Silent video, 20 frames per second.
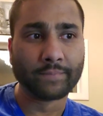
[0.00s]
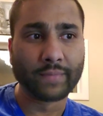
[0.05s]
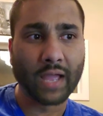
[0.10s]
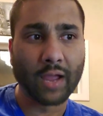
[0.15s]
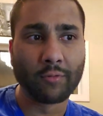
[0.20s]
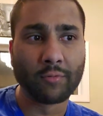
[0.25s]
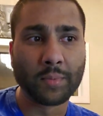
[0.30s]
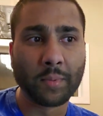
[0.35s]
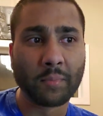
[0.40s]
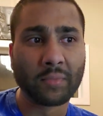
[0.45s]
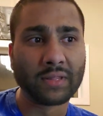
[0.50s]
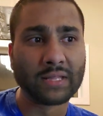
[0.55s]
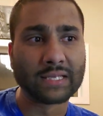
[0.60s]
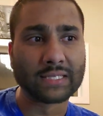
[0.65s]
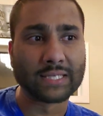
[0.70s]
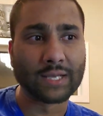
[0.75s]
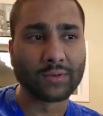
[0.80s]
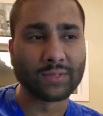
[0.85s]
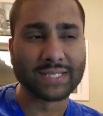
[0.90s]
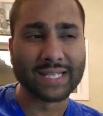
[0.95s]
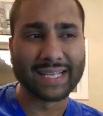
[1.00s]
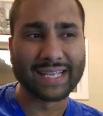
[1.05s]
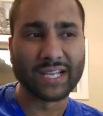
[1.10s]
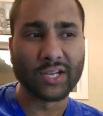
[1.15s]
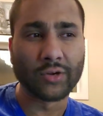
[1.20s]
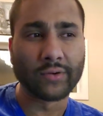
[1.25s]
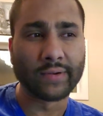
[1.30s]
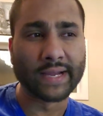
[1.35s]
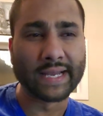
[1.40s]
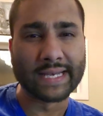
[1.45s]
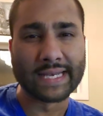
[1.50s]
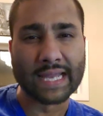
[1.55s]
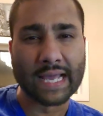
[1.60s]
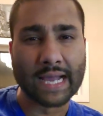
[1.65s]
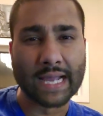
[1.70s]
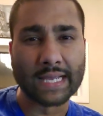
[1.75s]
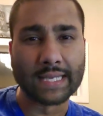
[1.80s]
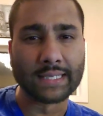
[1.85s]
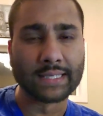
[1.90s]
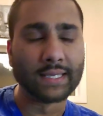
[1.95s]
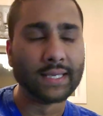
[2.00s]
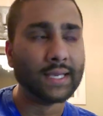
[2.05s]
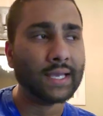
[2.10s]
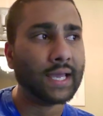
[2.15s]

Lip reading: I remember this, I was like in grade nine.